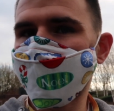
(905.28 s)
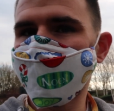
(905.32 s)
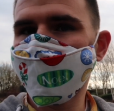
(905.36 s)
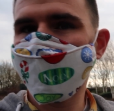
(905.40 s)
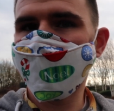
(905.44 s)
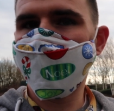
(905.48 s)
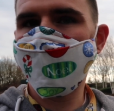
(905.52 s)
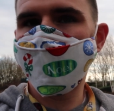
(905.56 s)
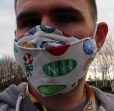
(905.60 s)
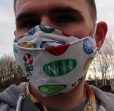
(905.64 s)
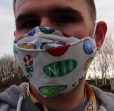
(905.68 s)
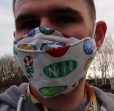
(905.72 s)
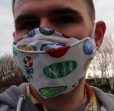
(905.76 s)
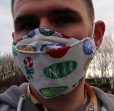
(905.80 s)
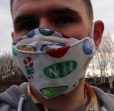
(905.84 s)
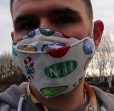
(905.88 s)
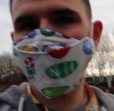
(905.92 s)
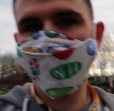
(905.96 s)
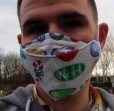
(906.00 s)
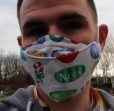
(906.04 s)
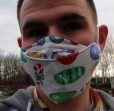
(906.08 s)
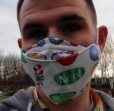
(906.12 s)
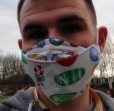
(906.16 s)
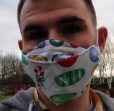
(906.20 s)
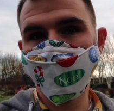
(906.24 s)
on the
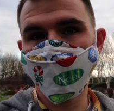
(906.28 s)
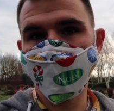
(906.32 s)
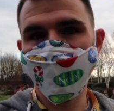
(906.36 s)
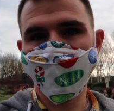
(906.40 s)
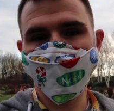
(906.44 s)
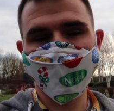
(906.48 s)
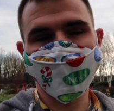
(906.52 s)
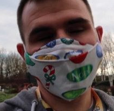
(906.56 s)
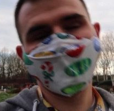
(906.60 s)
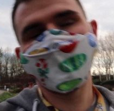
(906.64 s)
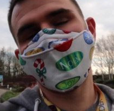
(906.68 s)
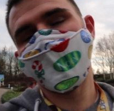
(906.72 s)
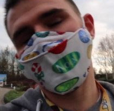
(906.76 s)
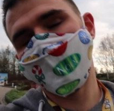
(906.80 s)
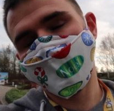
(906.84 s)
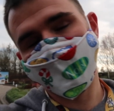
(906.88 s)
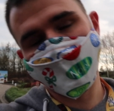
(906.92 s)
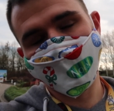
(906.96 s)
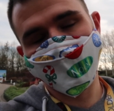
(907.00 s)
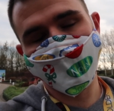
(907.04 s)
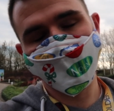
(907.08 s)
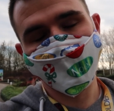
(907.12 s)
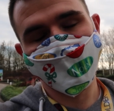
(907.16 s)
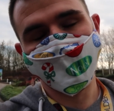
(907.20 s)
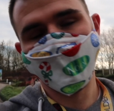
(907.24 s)
website, so we'll put that
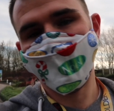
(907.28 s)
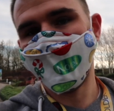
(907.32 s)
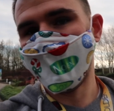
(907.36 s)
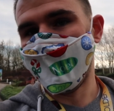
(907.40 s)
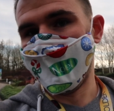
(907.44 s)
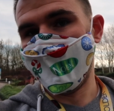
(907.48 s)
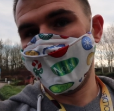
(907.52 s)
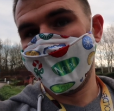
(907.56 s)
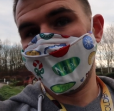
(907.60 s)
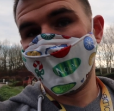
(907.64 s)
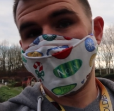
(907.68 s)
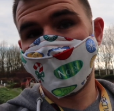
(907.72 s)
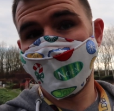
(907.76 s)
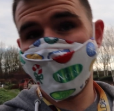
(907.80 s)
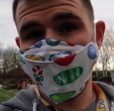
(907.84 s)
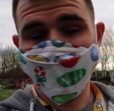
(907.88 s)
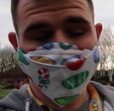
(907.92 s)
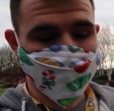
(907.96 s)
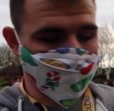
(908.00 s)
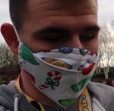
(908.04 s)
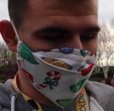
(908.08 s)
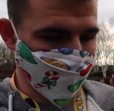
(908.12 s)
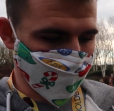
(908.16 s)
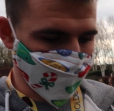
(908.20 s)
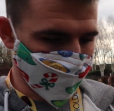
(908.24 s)
together and see
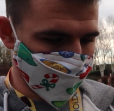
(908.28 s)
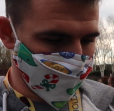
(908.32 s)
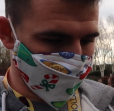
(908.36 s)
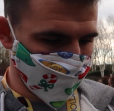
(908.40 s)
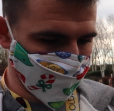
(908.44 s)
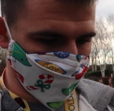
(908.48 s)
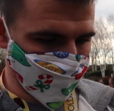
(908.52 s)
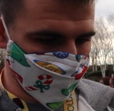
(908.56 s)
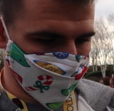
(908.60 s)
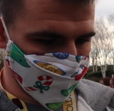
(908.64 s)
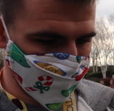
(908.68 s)
how it goes.